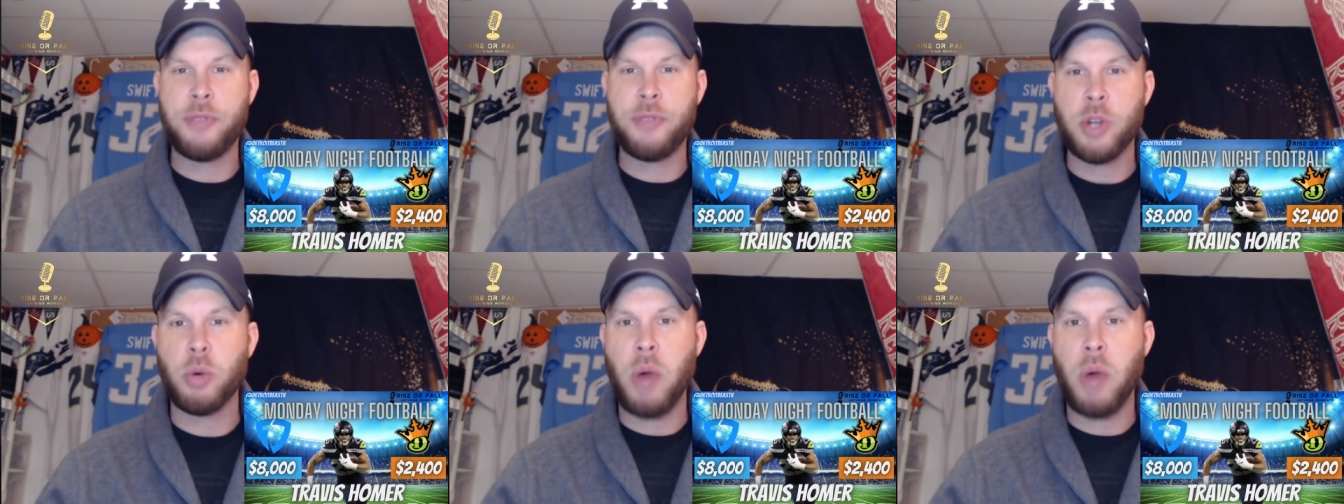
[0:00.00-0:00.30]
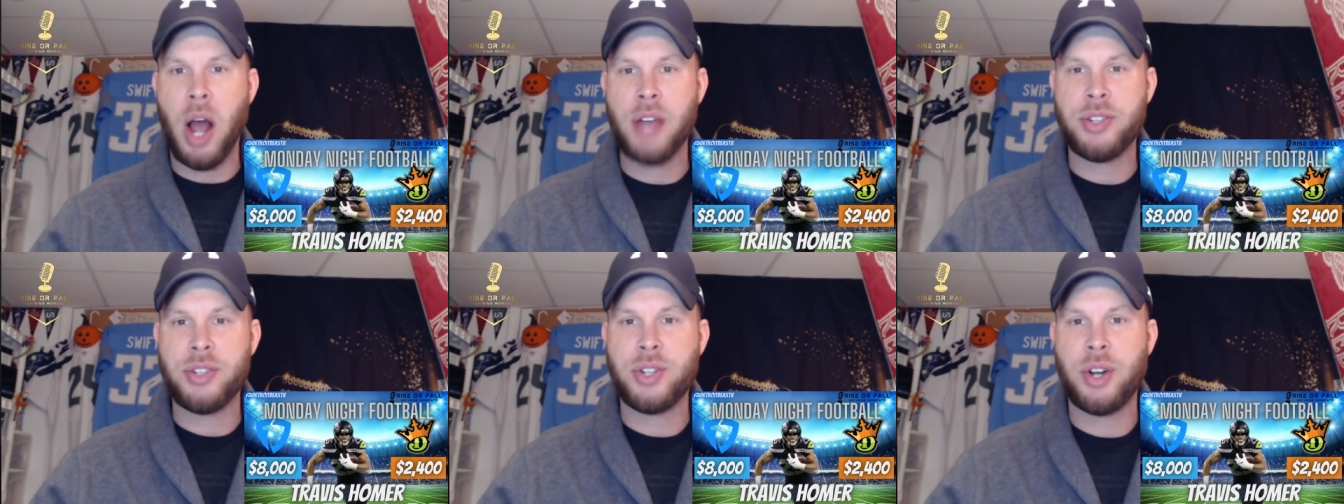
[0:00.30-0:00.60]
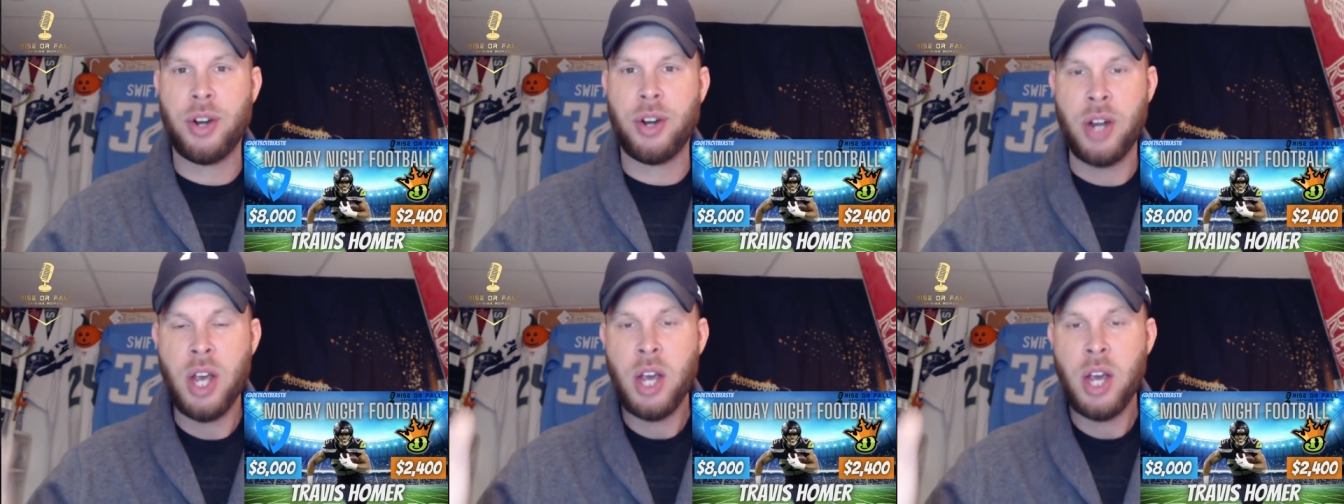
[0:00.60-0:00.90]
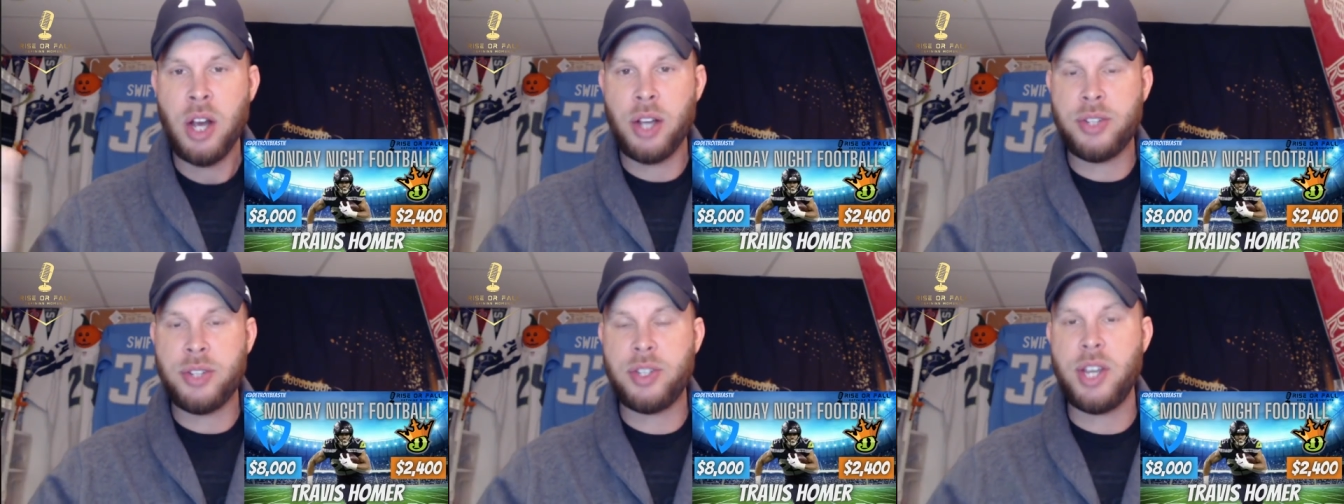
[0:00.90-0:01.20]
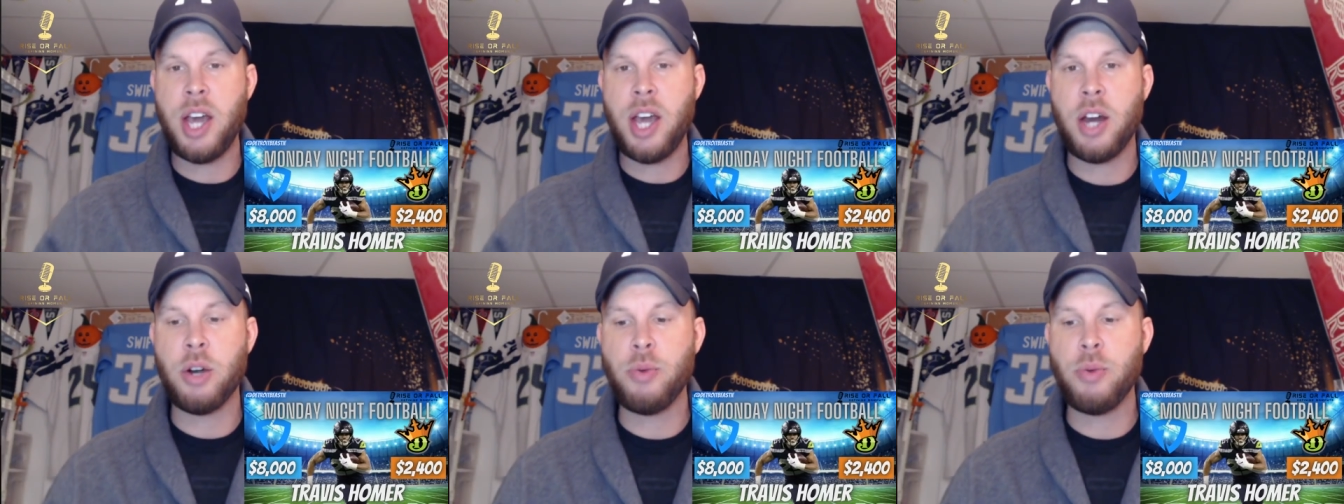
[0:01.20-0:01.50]
to roster a
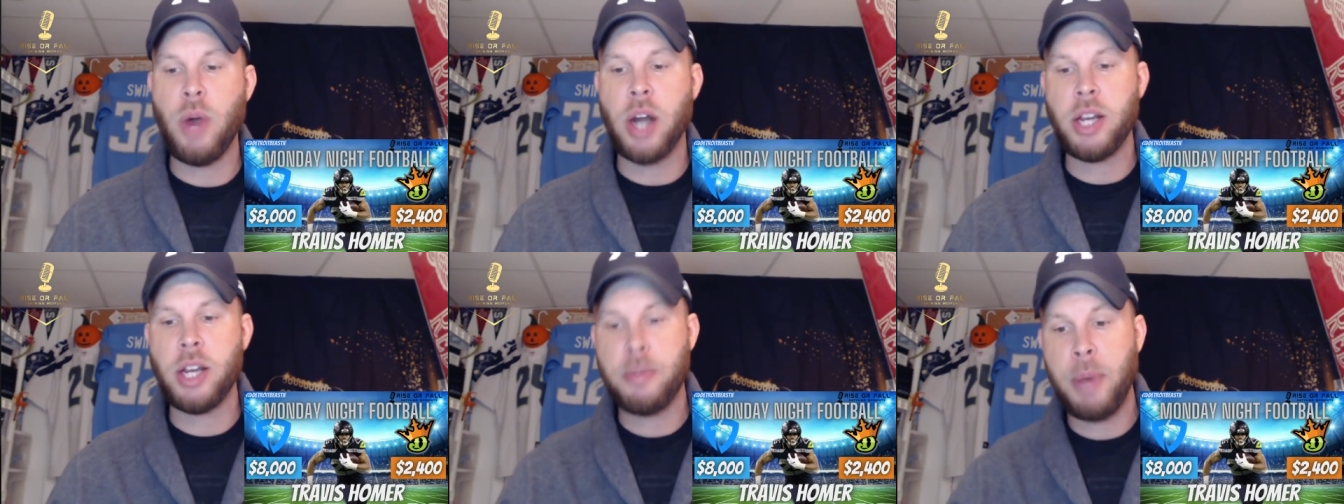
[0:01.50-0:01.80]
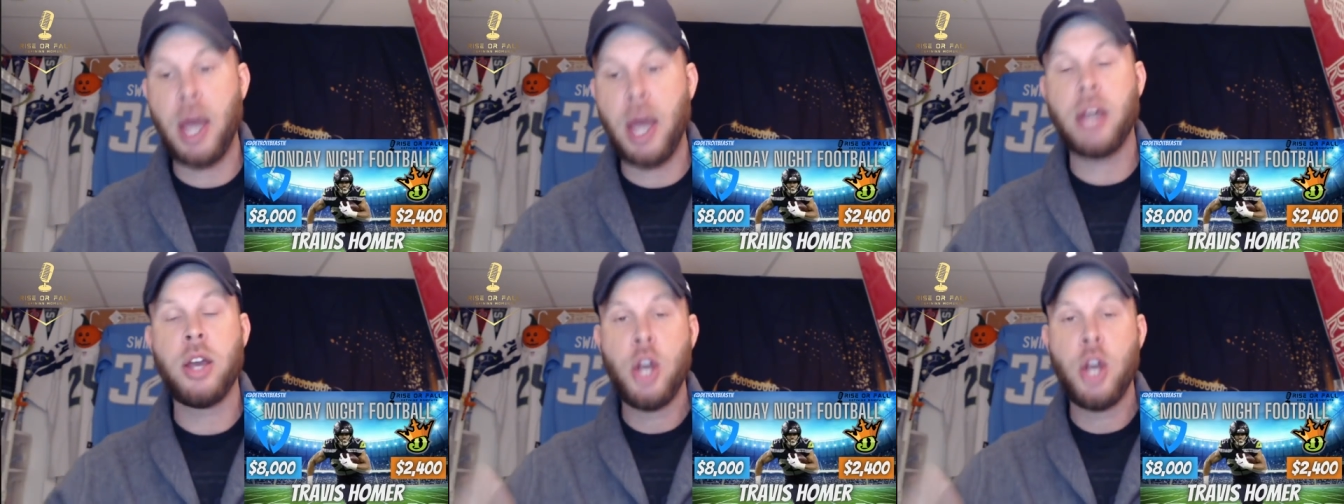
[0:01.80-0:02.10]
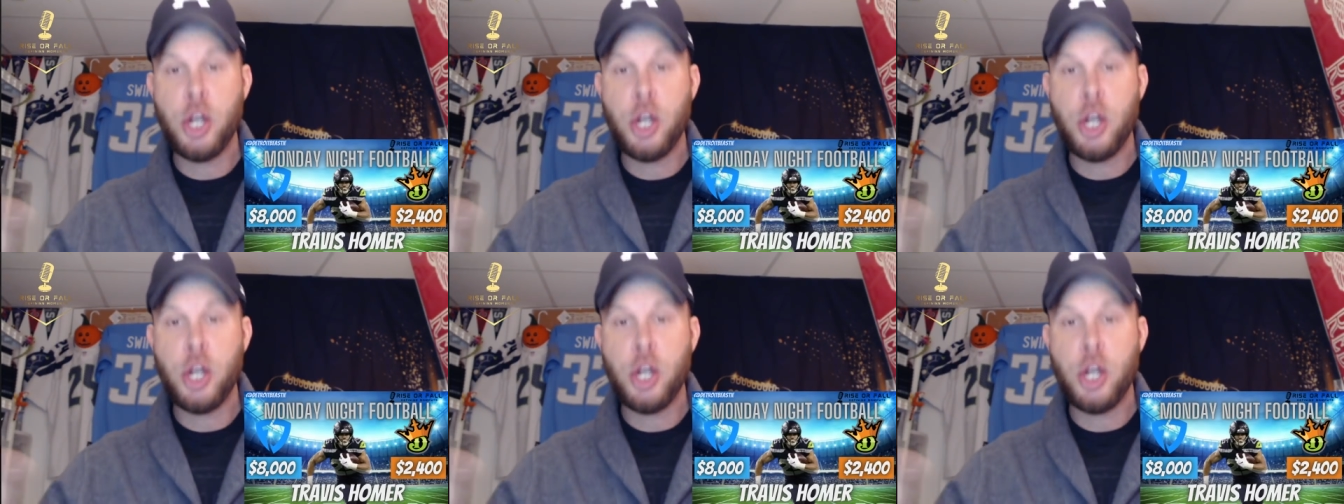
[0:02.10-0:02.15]
Seattle running back?